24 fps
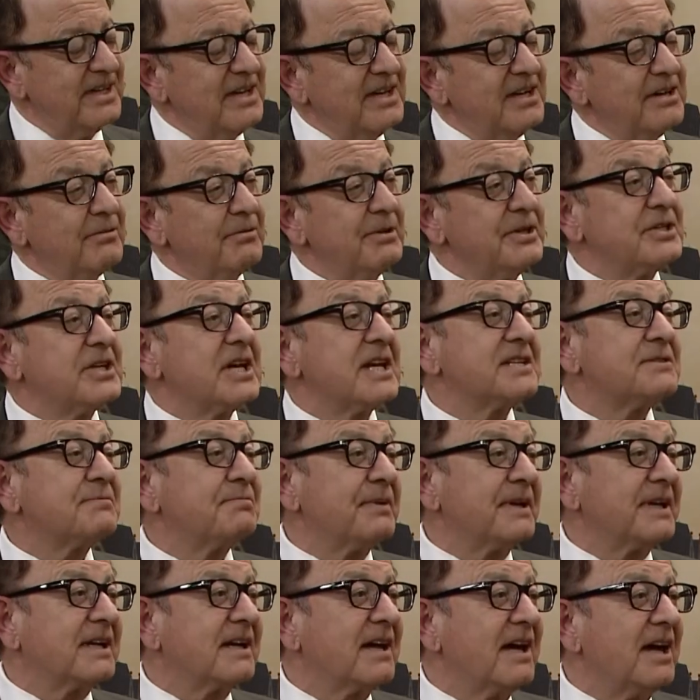which has
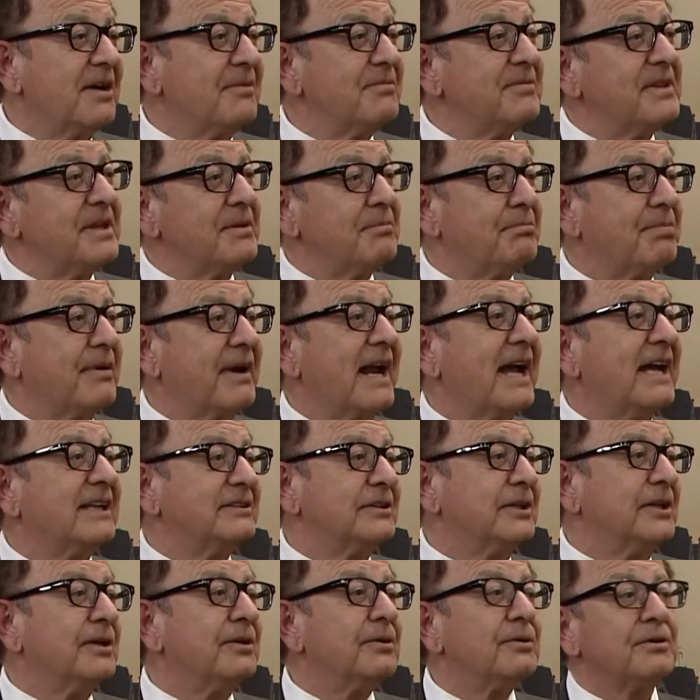become the
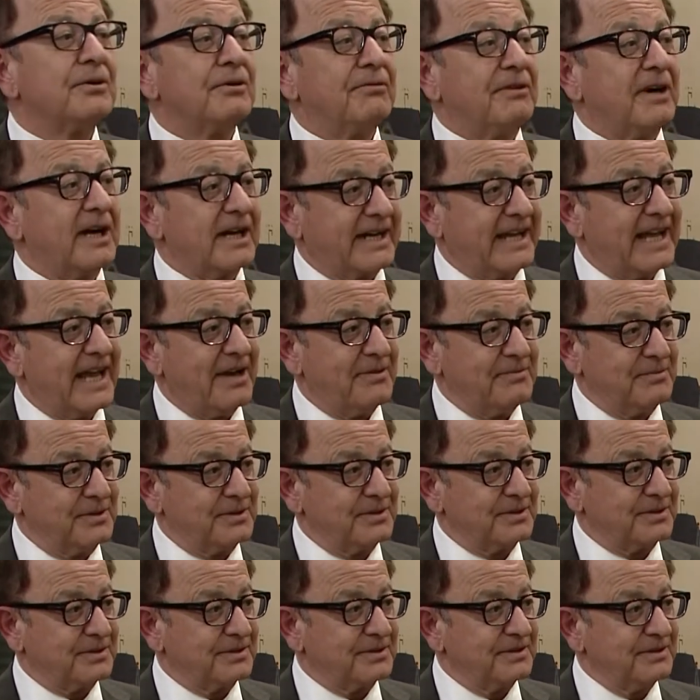brand look of our
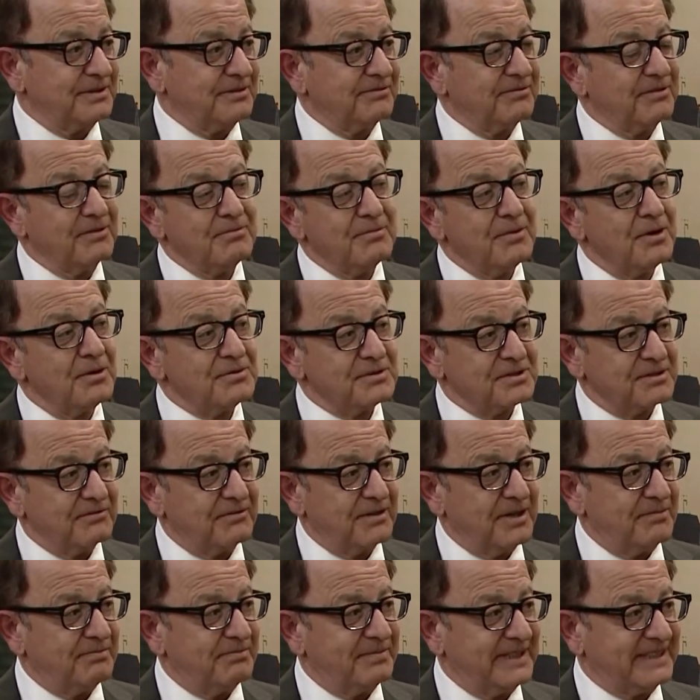campus for most of
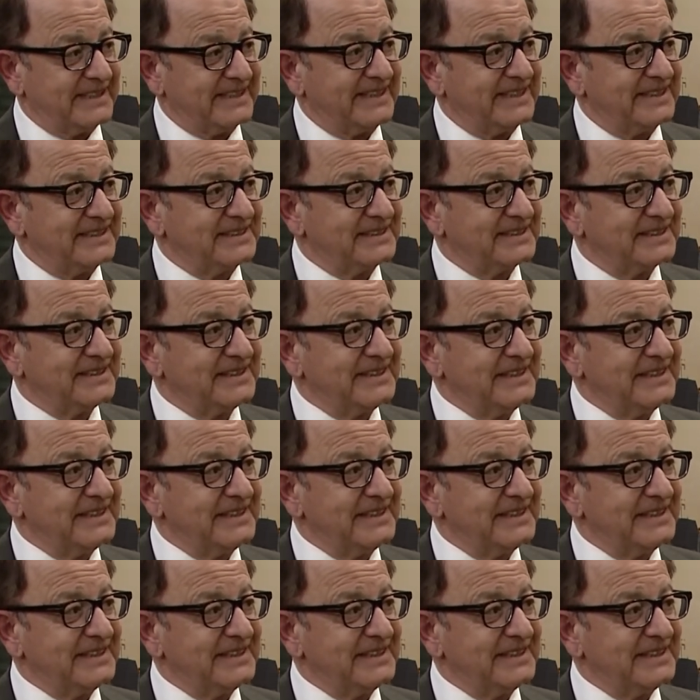our buildings,